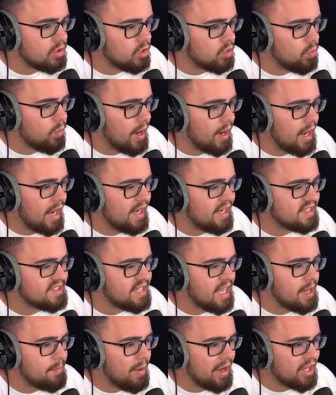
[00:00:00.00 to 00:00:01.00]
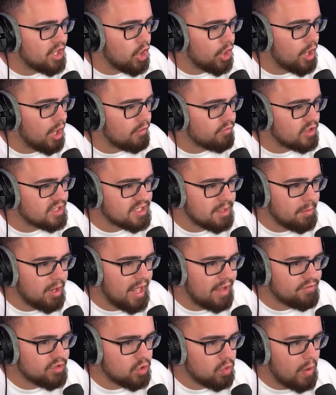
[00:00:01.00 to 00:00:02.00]
look around. I need to take my gun off because I'm gonna
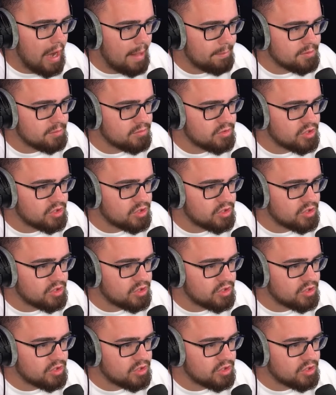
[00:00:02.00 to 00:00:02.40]
have to grab some